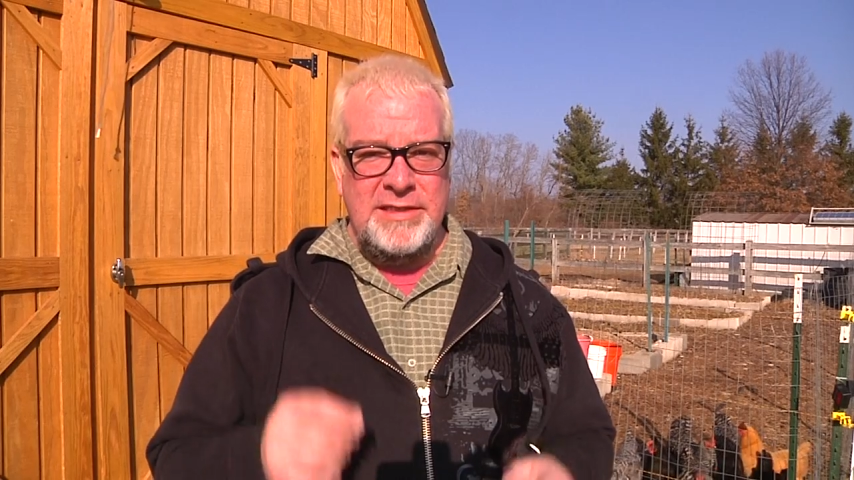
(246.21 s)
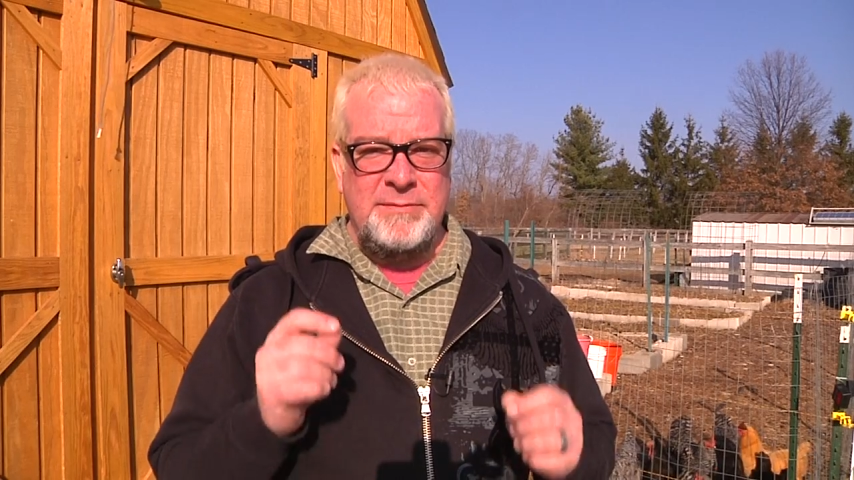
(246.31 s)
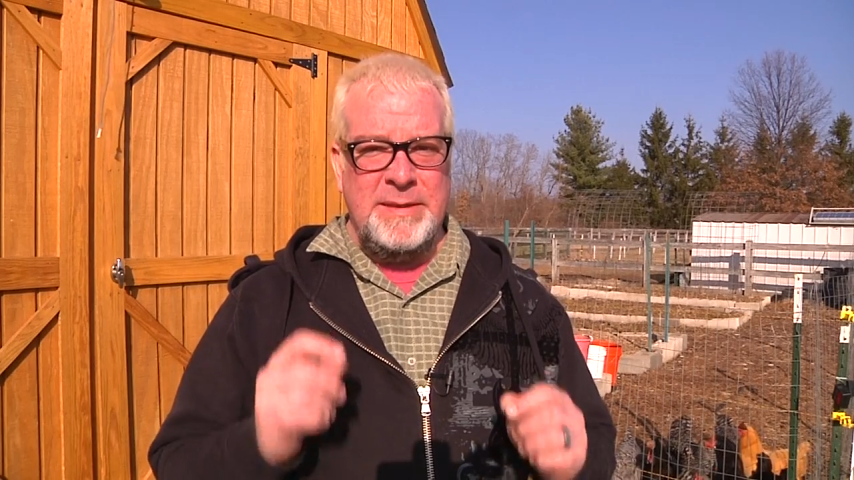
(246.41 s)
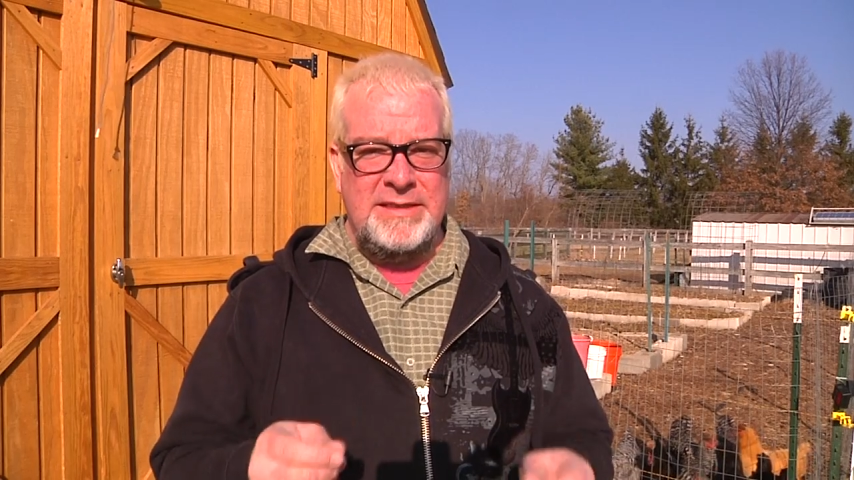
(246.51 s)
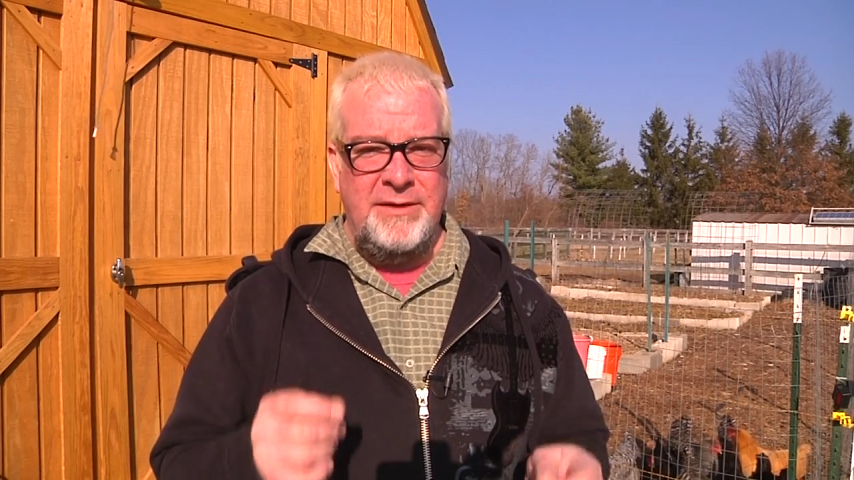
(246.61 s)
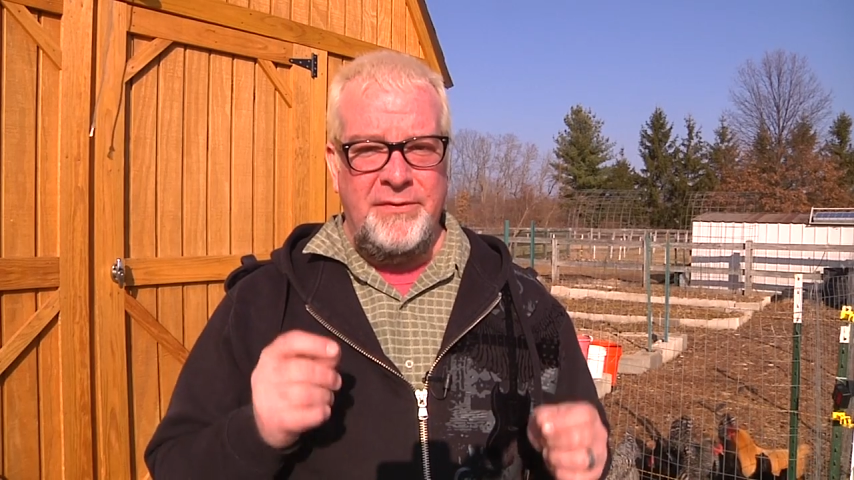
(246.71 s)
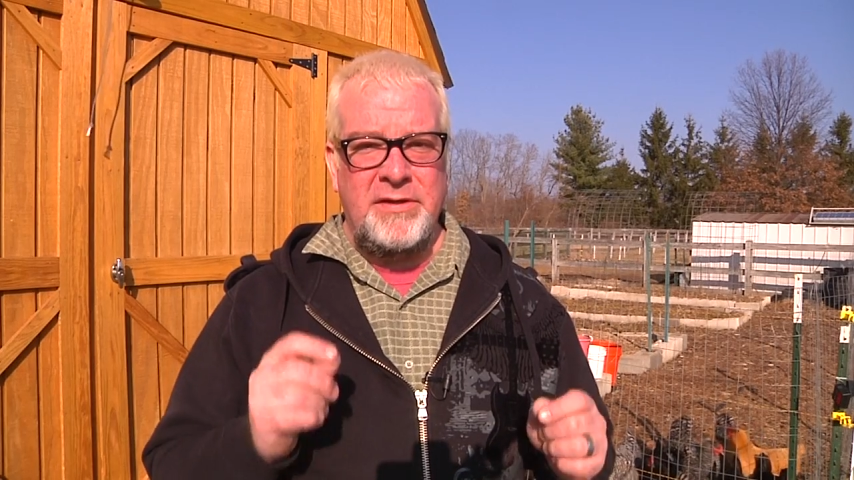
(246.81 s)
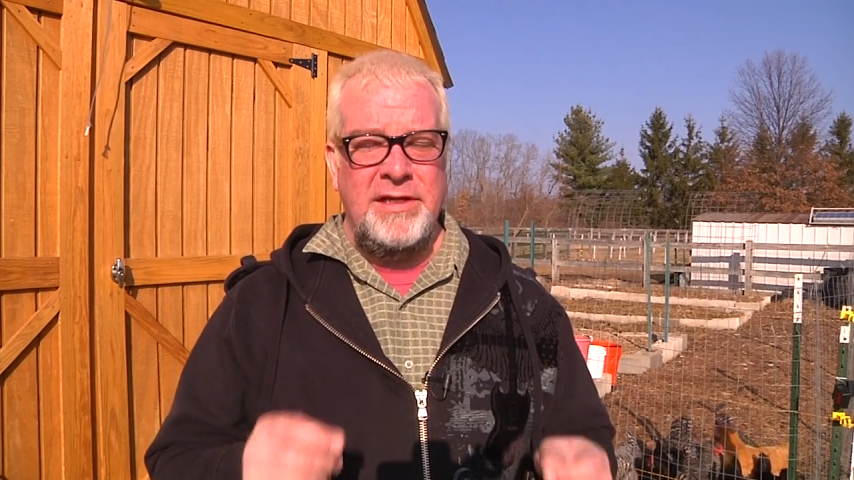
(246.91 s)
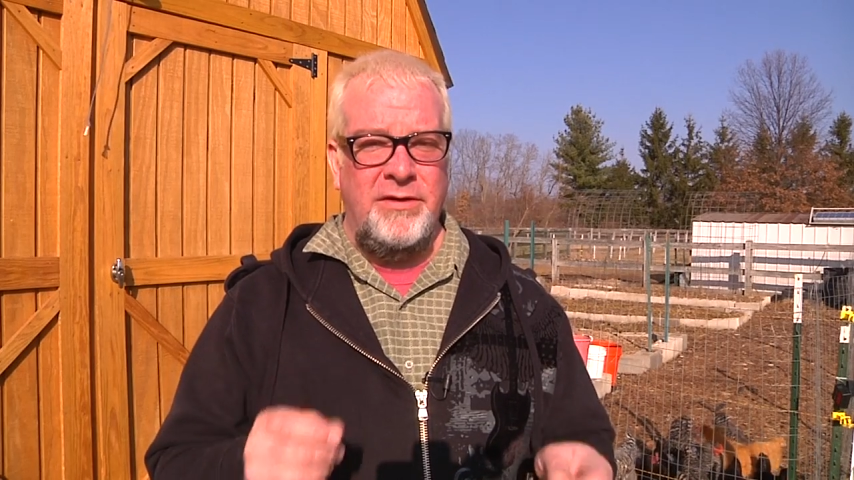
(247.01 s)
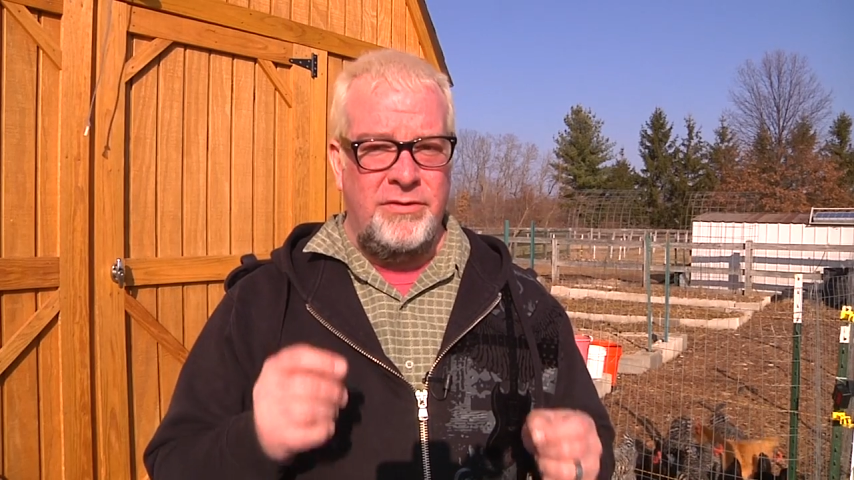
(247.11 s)

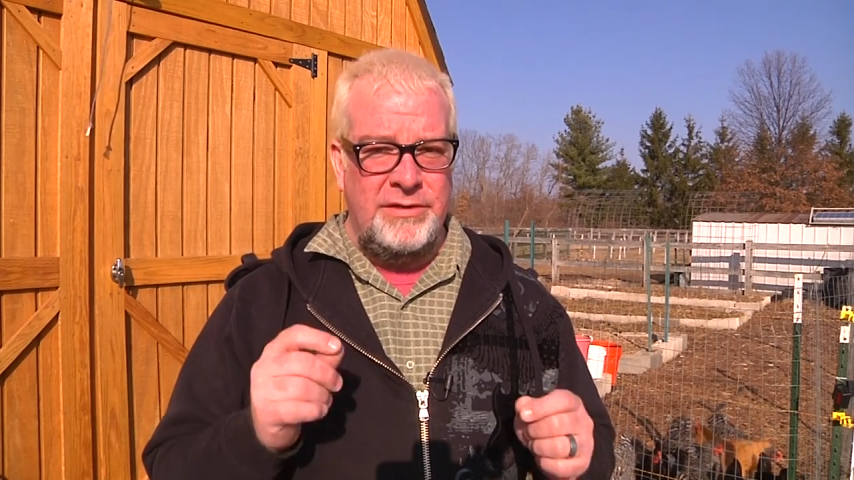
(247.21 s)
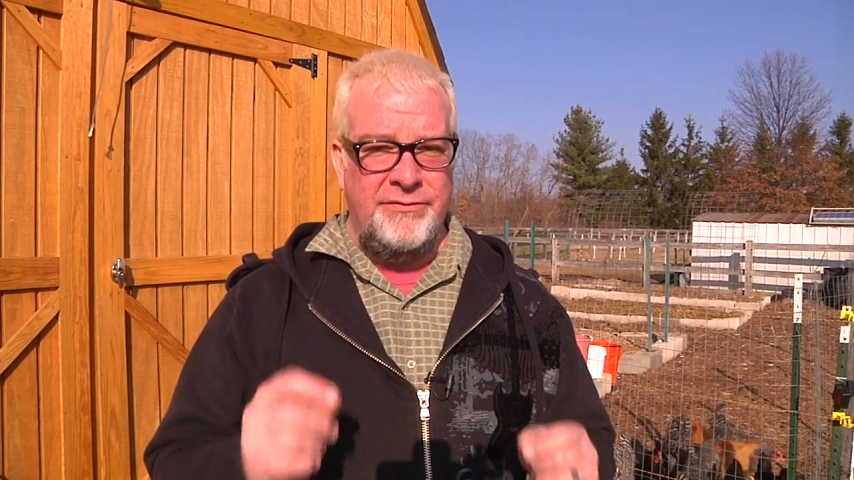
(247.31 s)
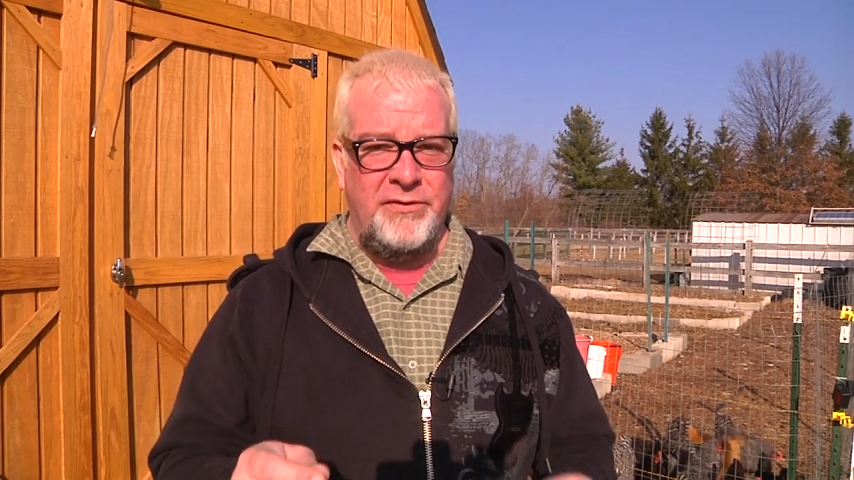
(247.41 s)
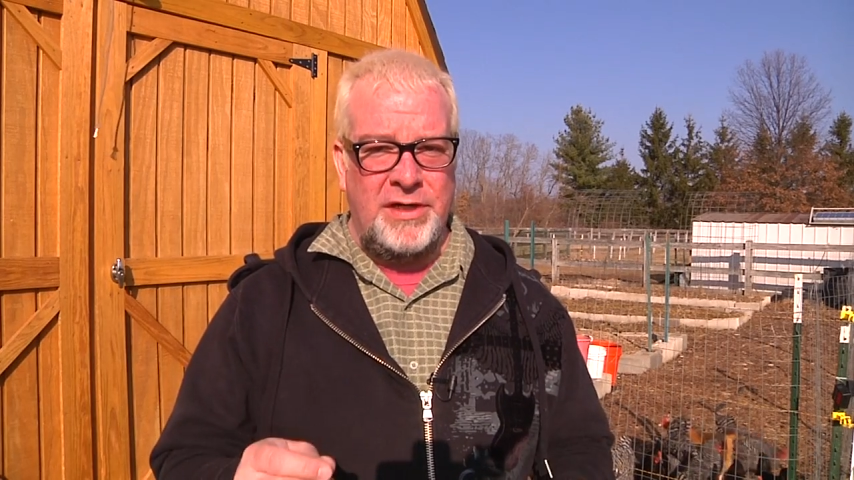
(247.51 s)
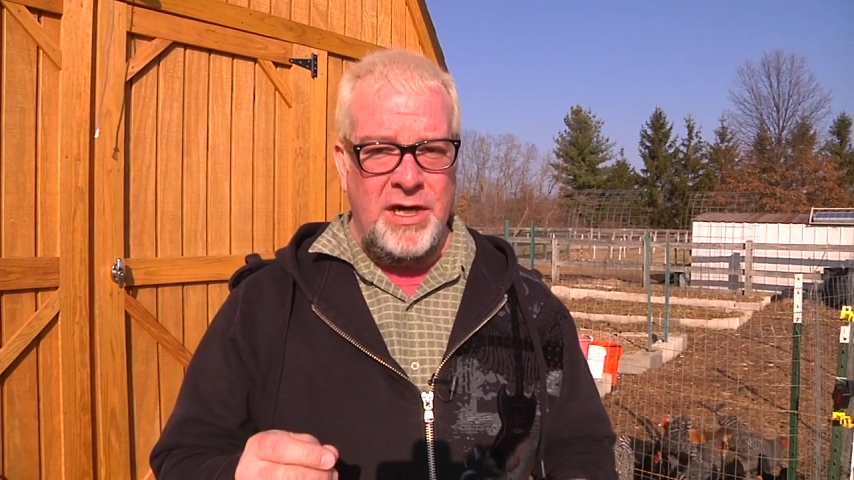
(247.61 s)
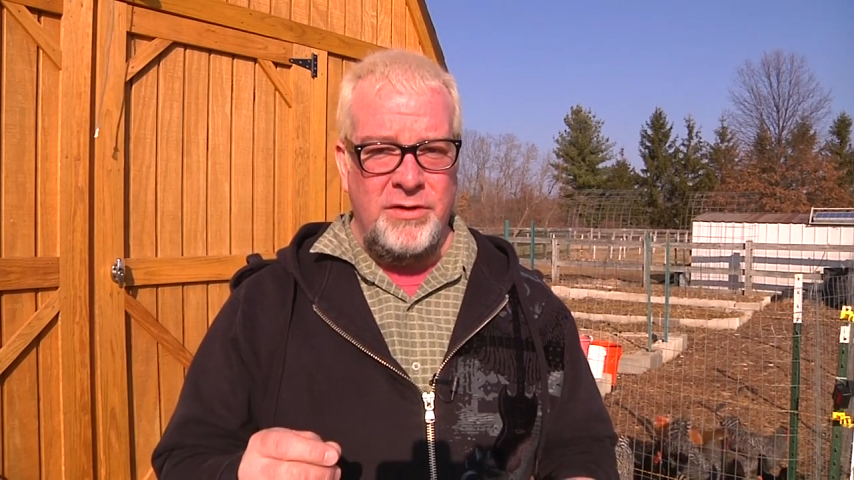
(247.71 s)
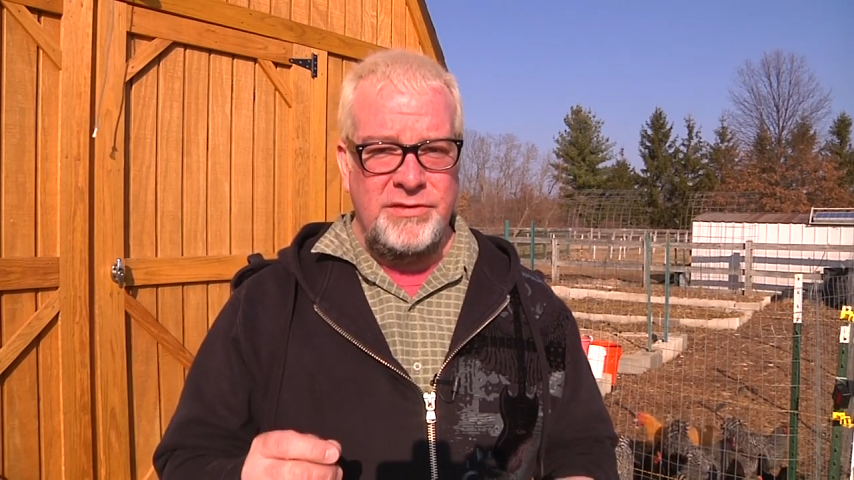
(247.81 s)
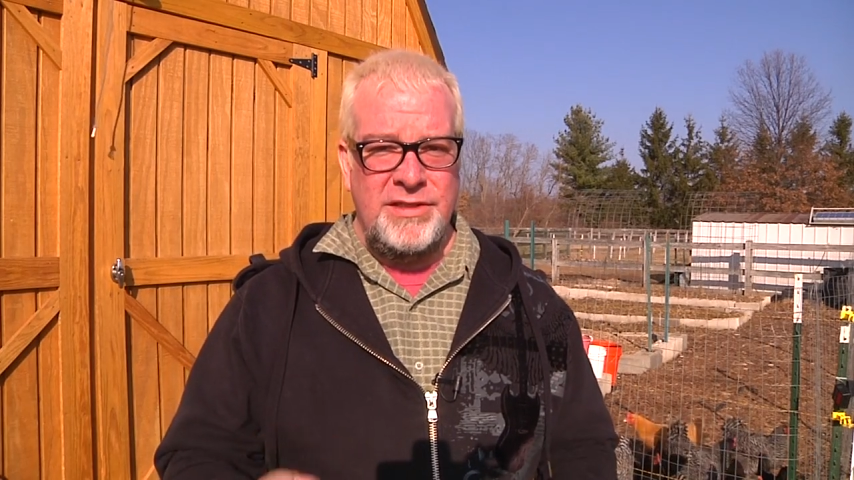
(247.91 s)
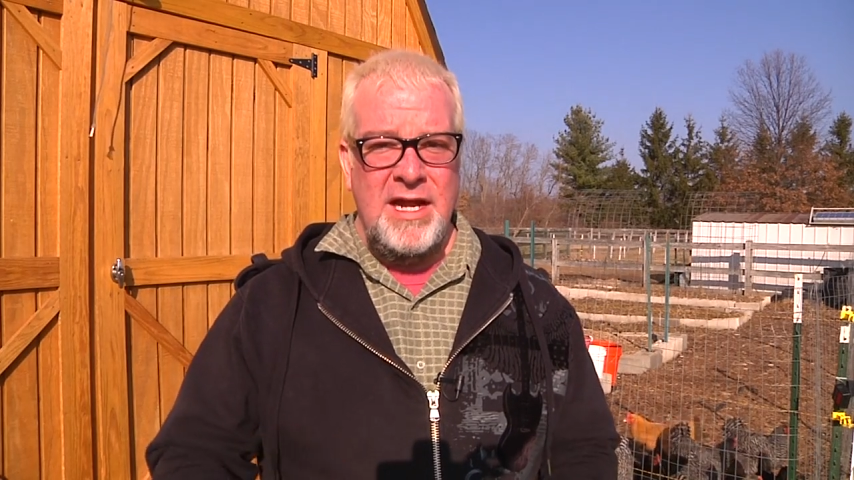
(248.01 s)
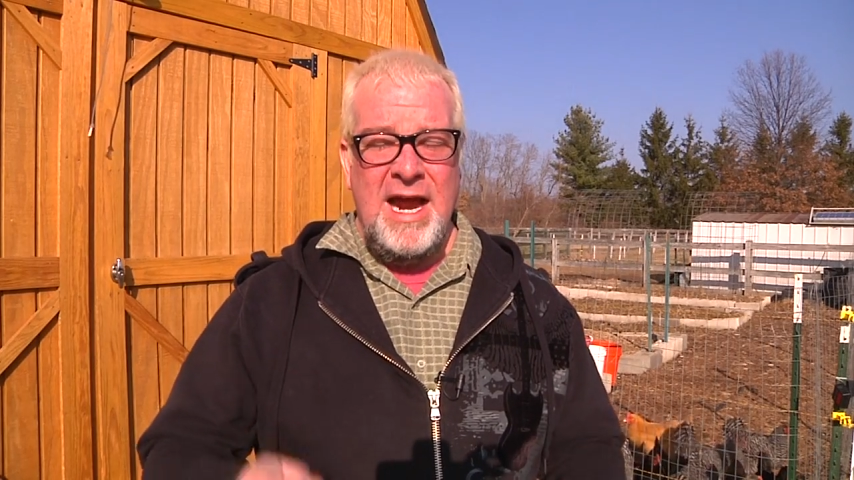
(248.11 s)
specifically only for goats,